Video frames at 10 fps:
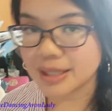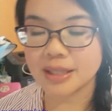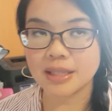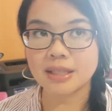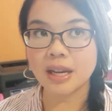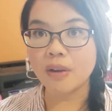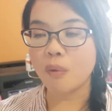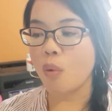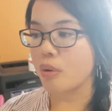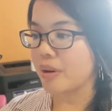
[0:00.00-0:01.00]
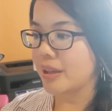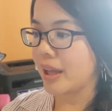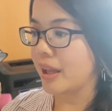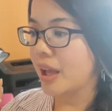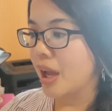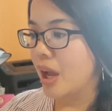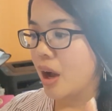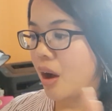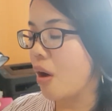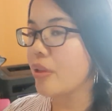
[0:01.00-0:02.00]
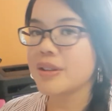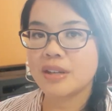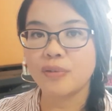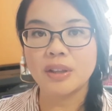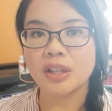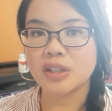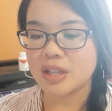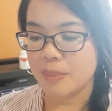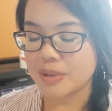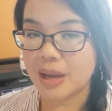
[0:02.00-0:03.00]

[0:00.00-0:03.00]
is instead of ordering like all these different little samples,